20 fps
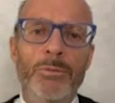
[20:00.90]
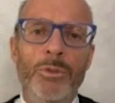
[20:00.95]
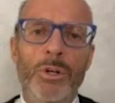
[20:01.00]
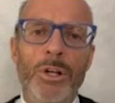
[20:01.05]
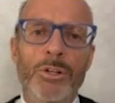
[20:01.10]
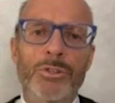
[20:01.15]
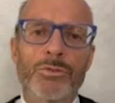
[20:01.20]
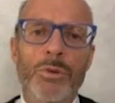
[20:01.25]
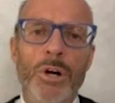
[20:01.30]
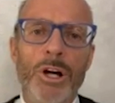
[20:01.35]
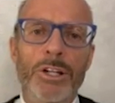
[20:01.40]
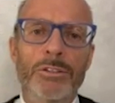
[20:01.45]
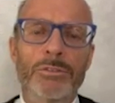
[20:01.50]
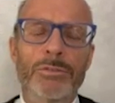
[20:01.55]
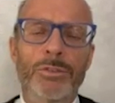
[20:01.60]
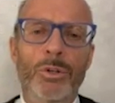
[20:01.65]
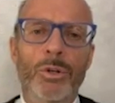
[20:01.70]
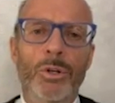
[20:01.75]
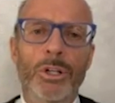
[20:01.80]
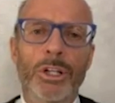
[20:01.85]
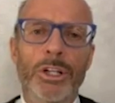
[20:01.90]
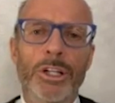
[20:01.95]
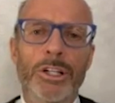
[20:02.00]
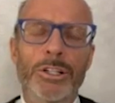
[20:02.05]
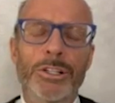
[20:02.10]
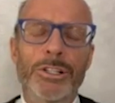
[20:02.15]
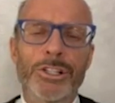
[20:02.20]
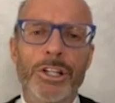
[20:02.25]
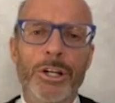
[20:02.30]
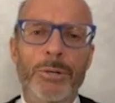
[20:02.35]
when I was running for
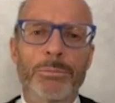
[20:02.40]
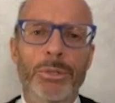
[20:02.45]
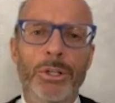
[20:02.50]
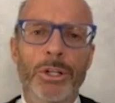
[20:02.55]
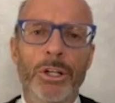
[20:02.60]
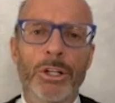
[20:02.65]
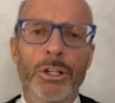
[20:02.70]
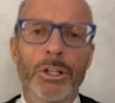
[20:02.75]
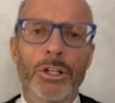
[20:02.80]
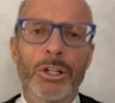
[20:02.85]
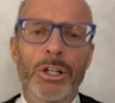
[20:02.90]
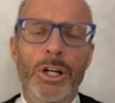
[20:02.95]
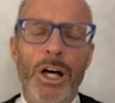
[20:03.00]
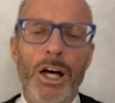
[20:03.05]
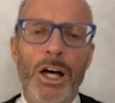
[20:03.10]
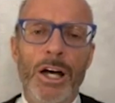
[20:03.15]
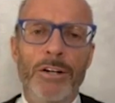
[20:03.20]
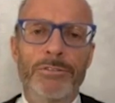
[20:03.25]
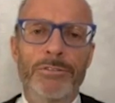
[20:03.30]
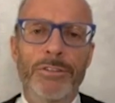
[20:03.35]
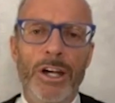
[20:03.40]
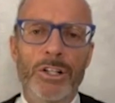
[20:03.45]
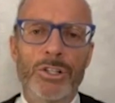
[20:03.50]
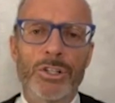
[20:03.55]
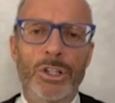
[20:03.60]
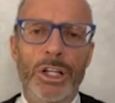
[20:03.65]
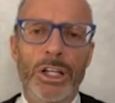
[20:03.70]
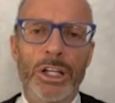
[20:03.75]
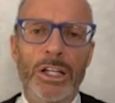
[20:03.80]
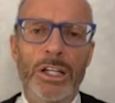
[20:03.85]
leadership
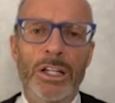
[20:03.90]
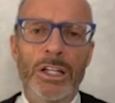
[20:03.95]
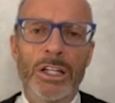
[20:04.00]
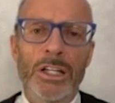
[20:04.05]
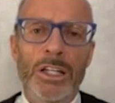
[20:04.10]
federally,